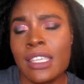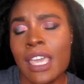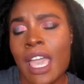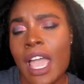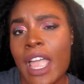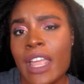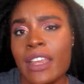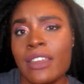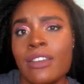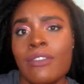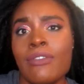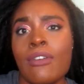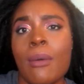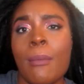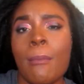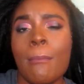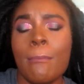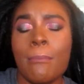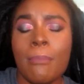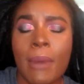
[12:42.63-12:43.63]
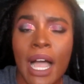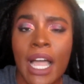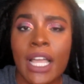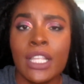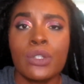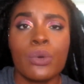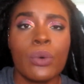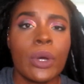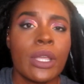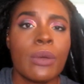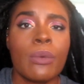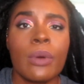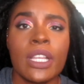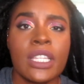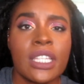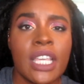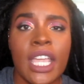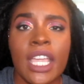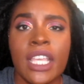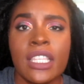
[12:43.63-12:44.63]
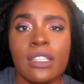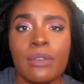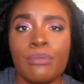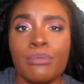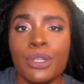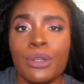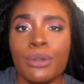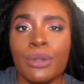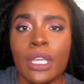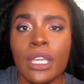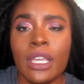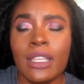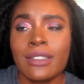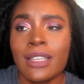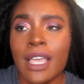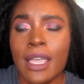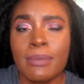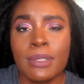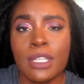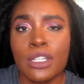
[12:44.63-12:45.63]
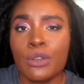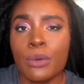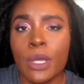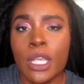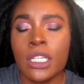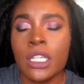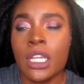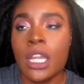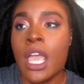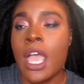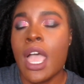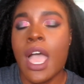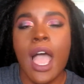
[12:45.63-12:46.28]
kind of my 21 days of beauty type situation.